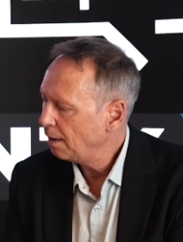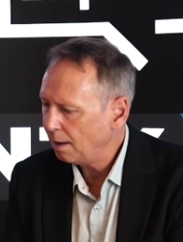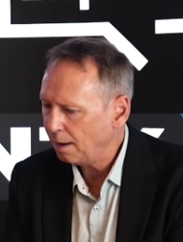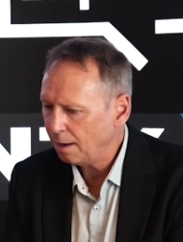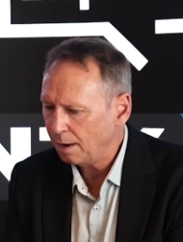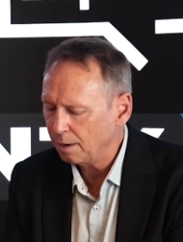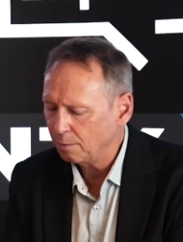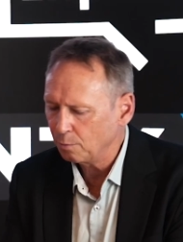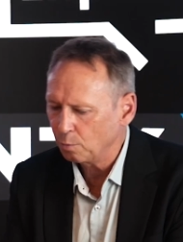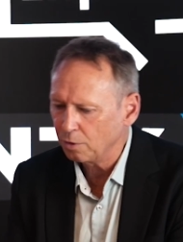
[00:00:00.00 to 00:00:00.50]

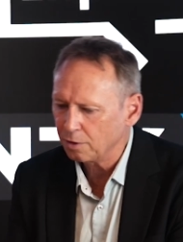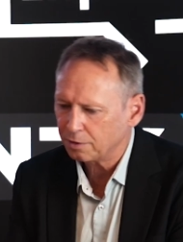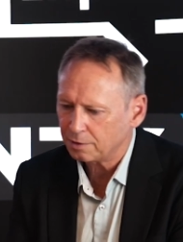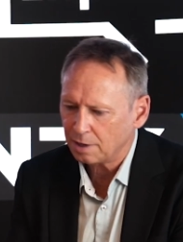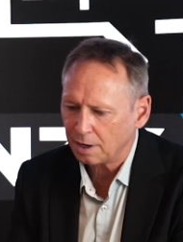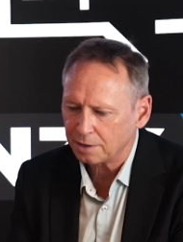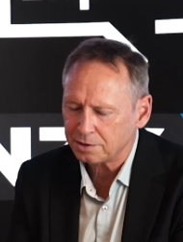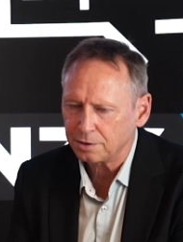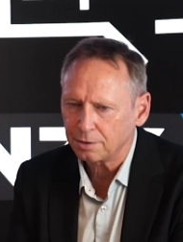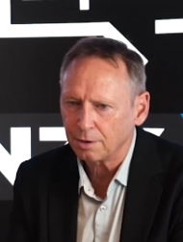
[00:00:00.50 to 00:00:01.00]
And worth
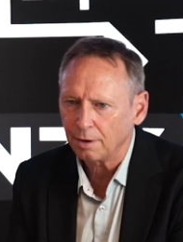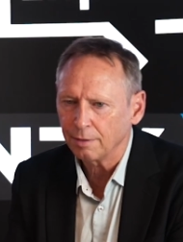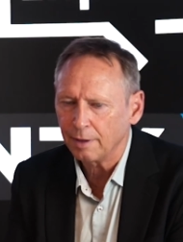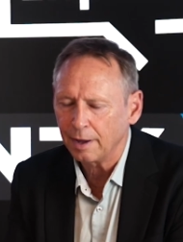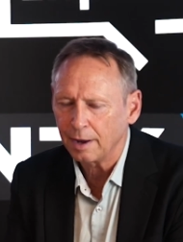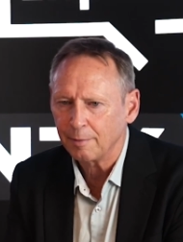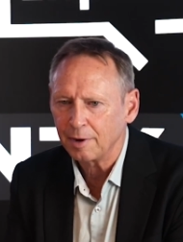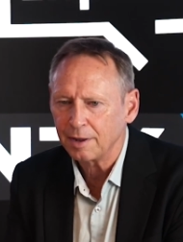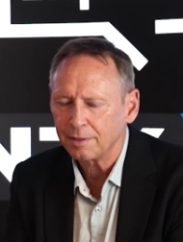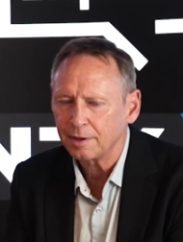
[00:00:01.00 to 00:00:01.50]
touching on
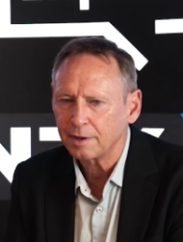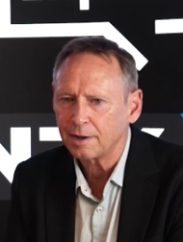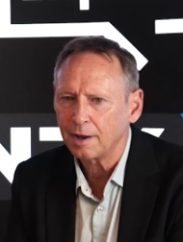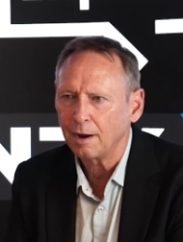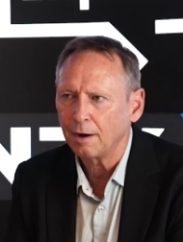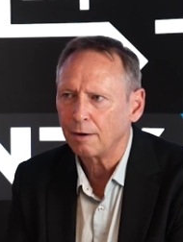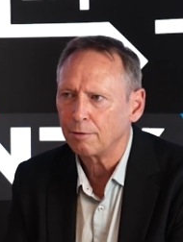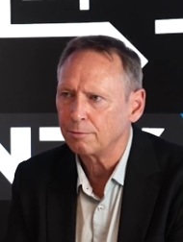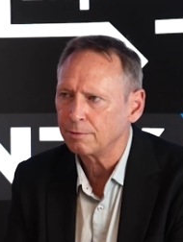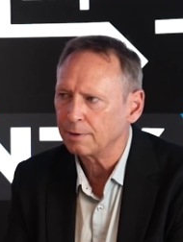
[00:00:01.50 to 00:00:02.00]
that. I mean, I think
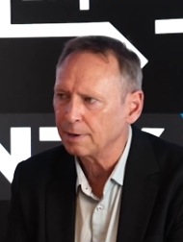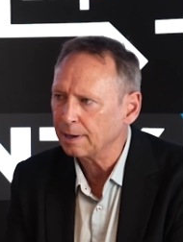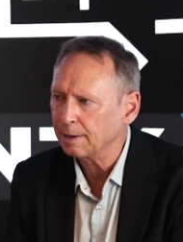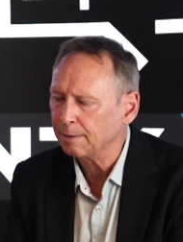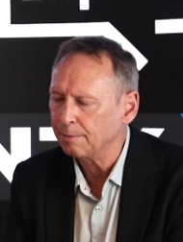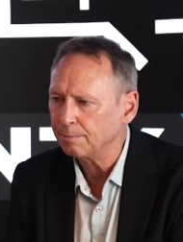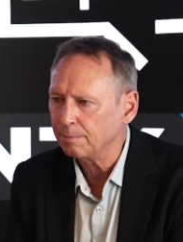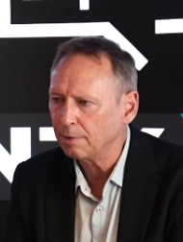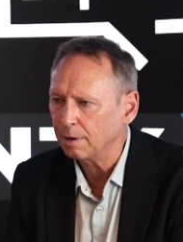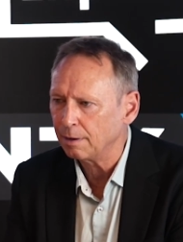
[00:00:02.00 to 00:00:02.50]

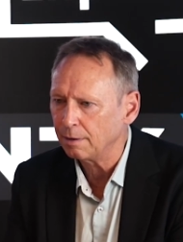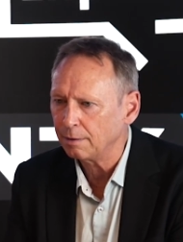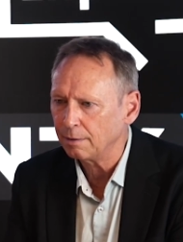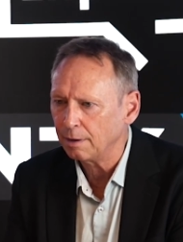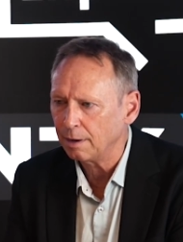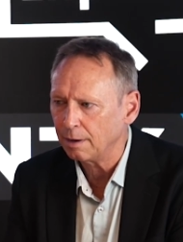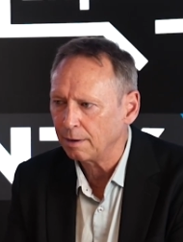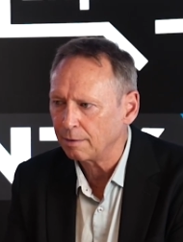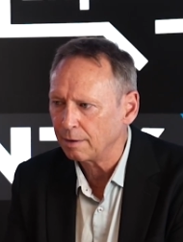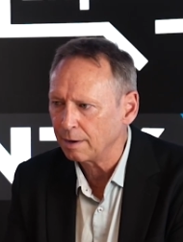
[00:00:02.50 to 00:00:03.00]
our
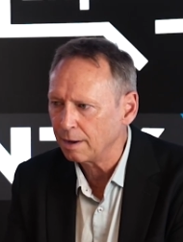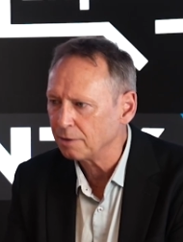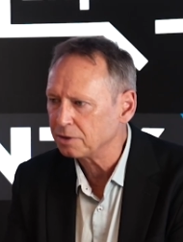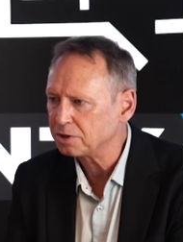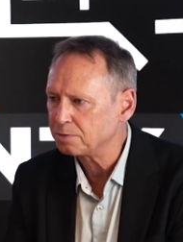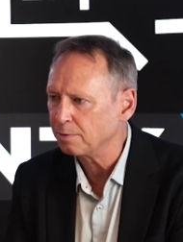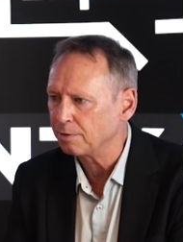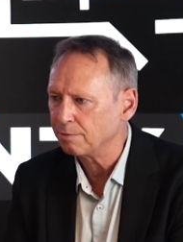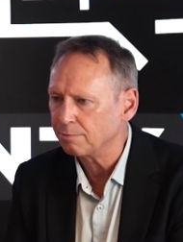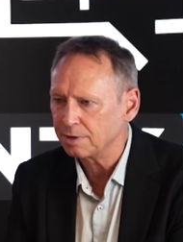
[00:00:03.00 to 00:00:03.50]

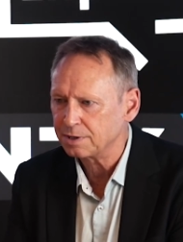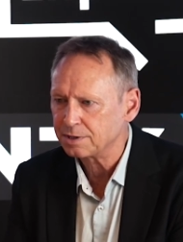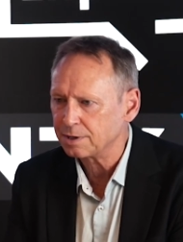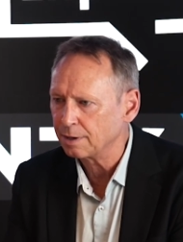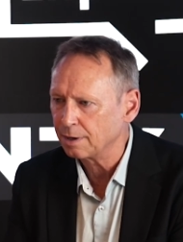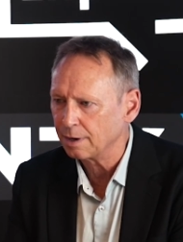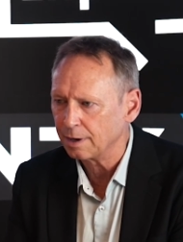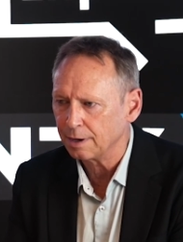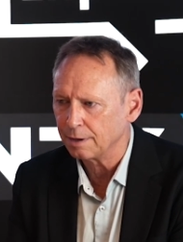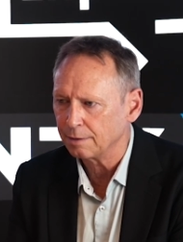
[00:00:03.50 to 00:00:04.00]
announcement
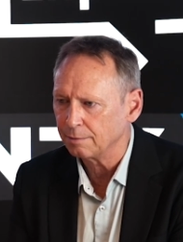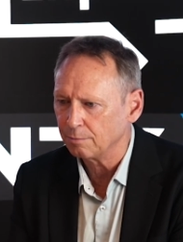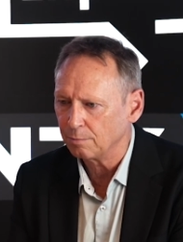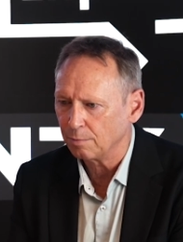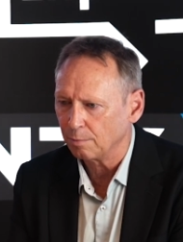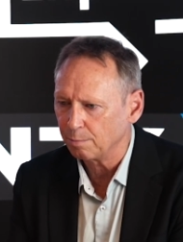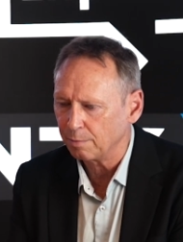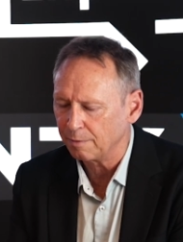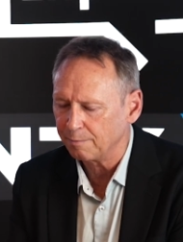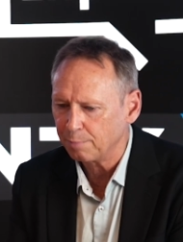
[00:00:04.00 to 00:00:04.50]
recently and
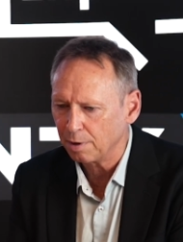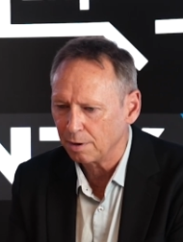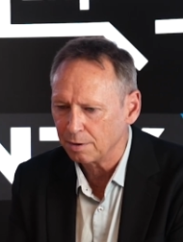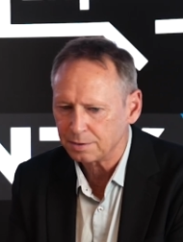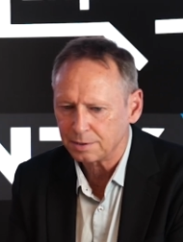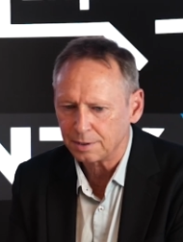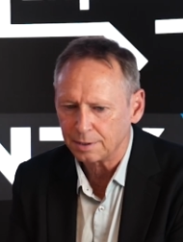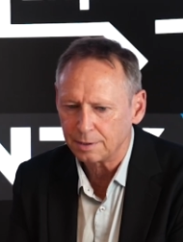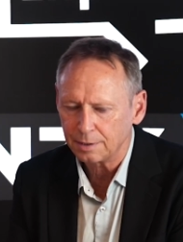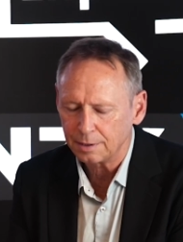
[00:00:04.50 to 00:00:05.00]
what we
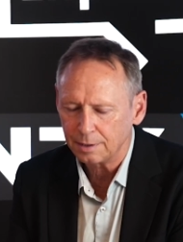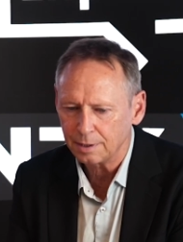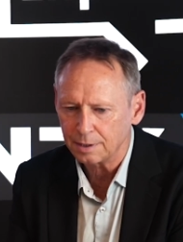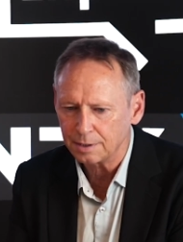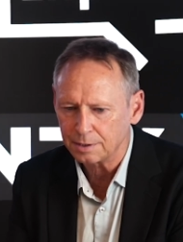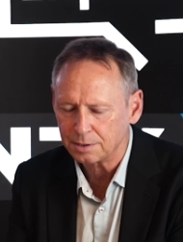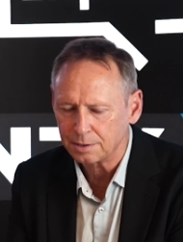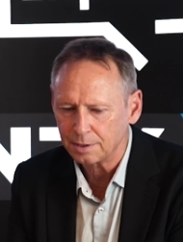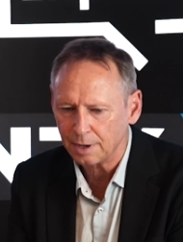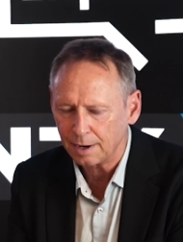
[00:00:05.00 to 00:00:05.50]
posted
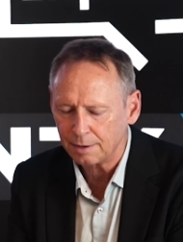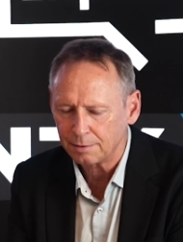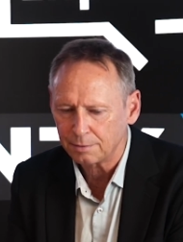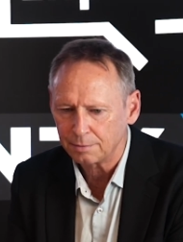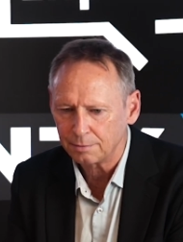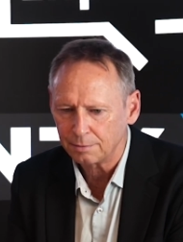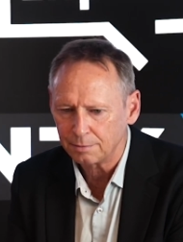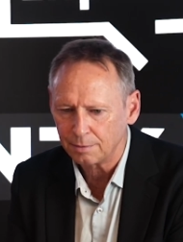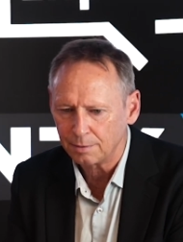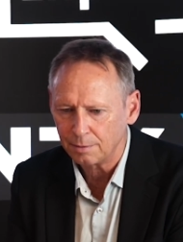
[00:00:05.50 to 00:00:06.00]
is that
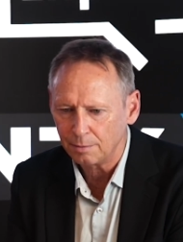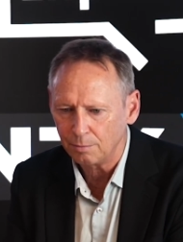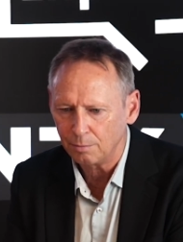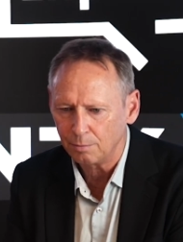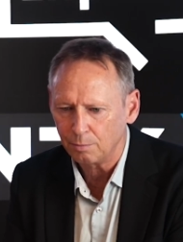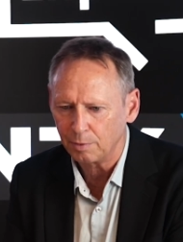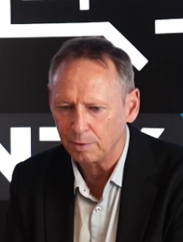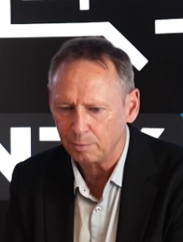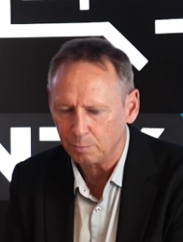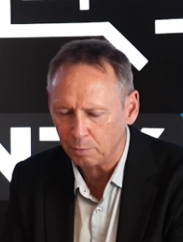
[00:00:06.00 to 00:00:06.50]

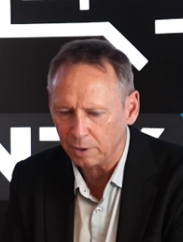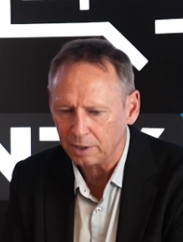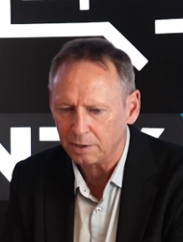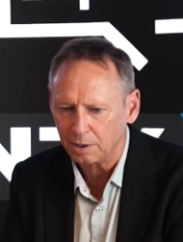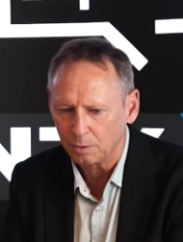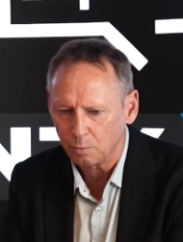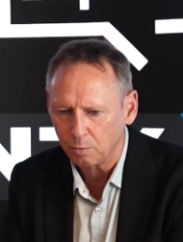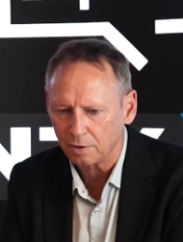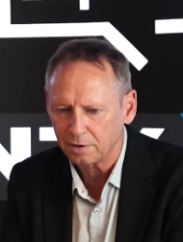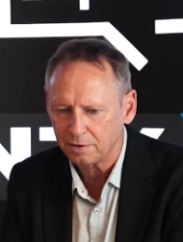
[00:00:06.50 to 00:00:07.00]
we
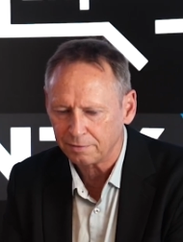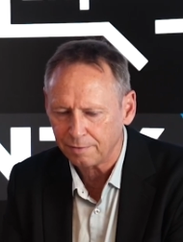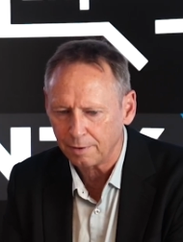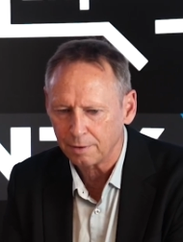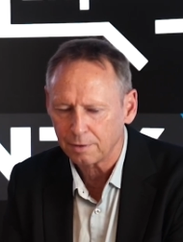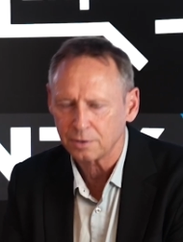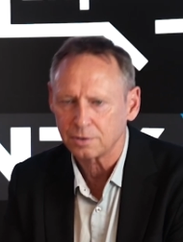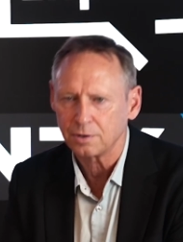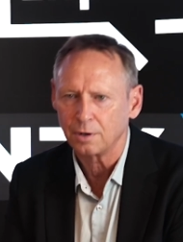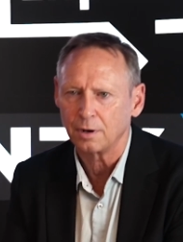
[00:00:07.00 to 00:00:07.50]
did want to
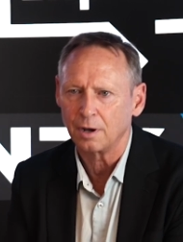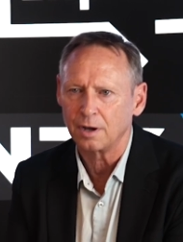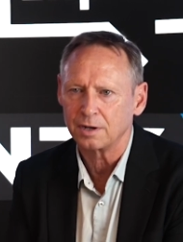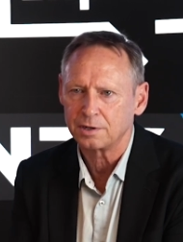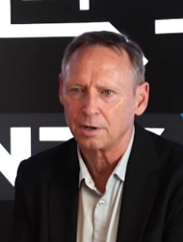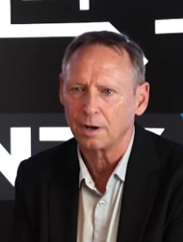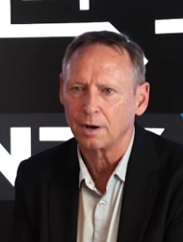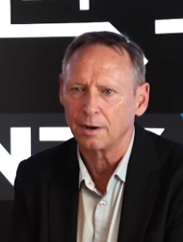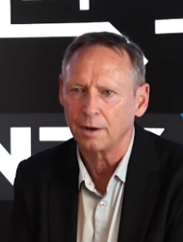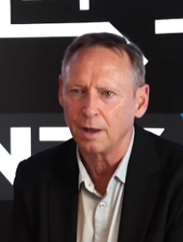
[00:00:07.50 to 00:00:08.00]
focus on
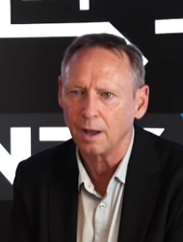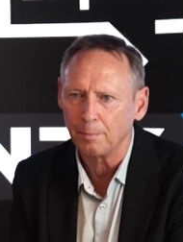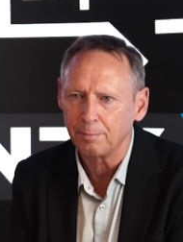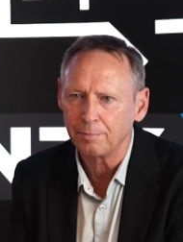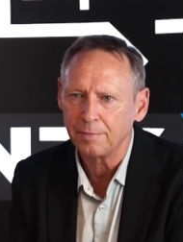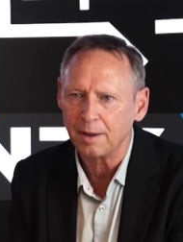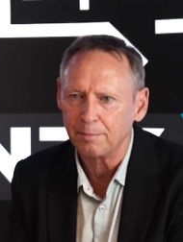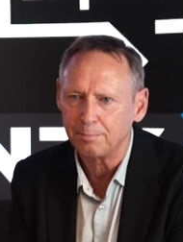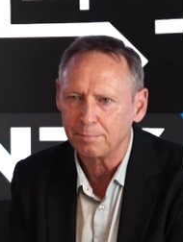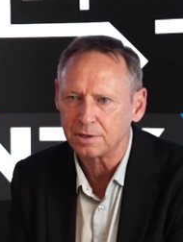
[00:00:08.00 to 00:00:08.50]
iCell and help
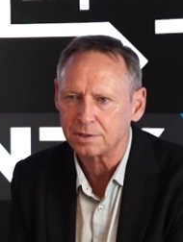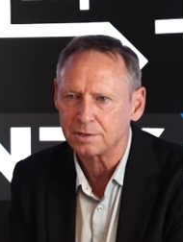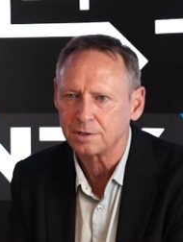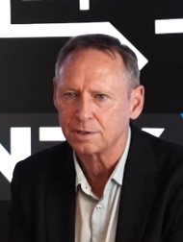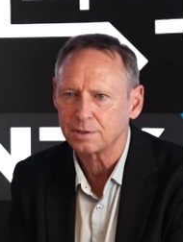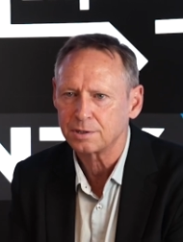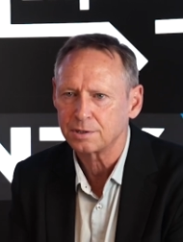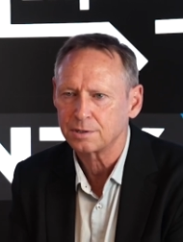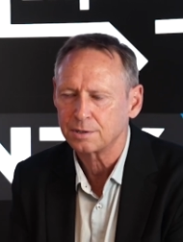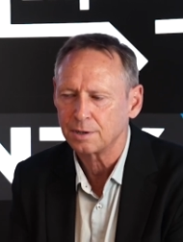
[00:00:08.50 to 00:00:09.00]
that
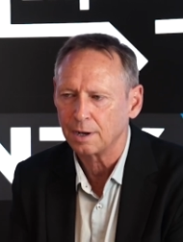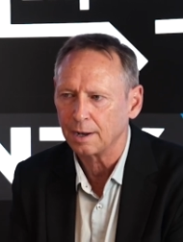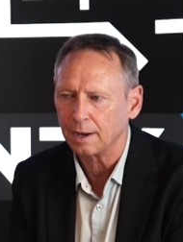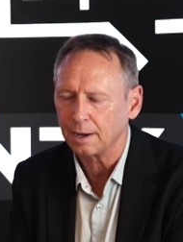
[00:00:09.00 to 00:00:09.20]
business